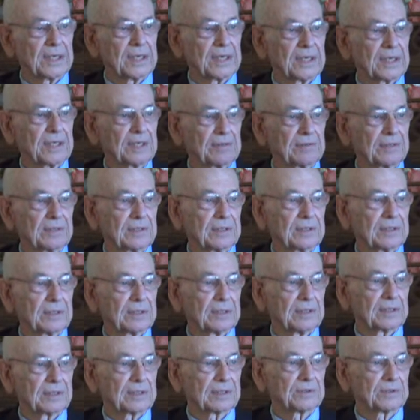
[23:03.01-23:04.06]
Yeah,
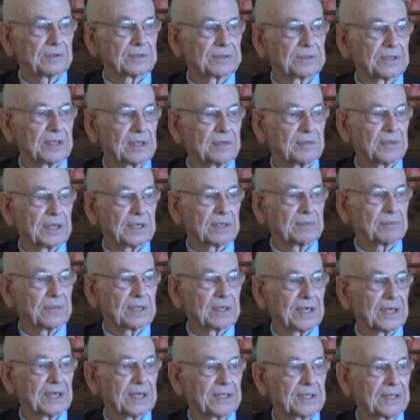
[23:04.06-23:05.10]
of course, Tom had a
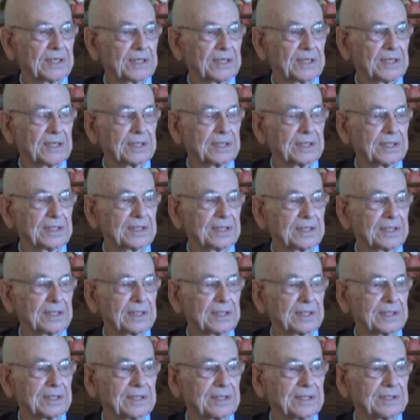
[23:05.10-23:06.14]
mind that
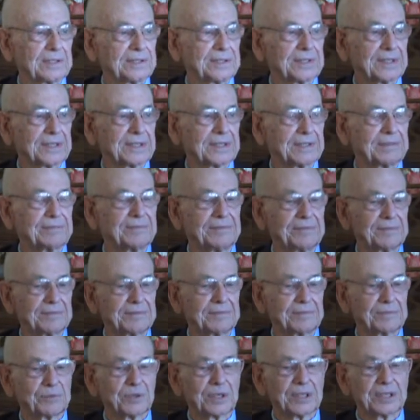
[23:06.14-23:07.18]
he did
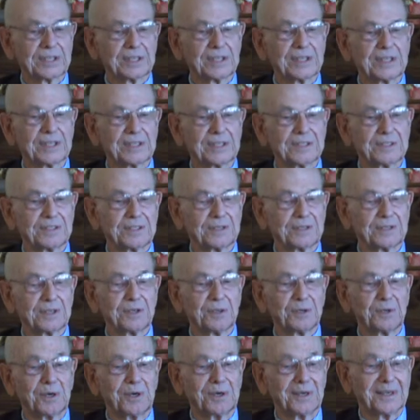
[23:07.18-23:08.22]
what he needed to
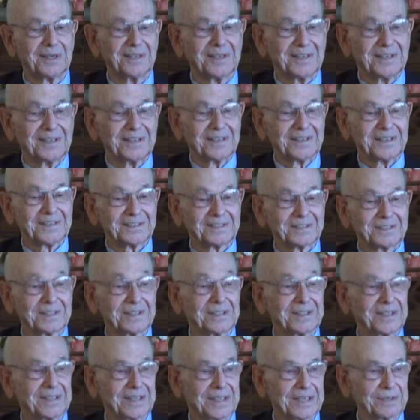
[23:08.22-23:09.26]
do.
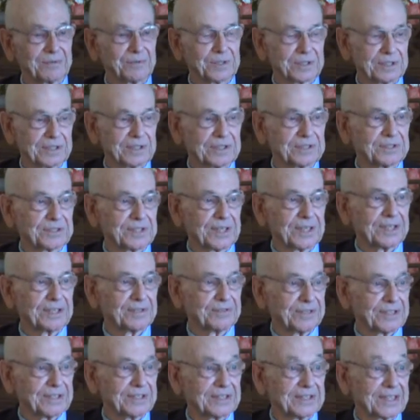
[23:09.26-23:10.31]
That was a good
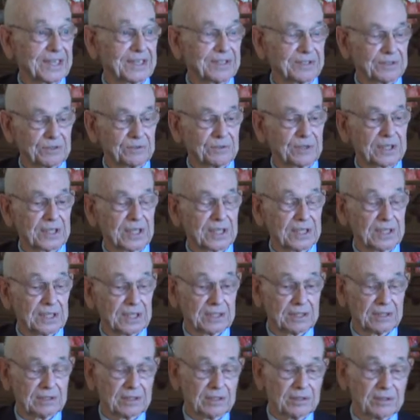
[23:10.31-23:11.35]
saying of his, I'll do what I
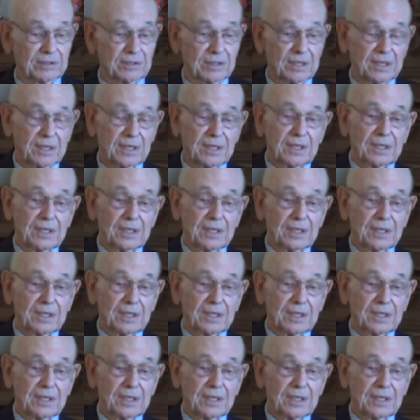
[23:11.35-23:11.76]
need to do.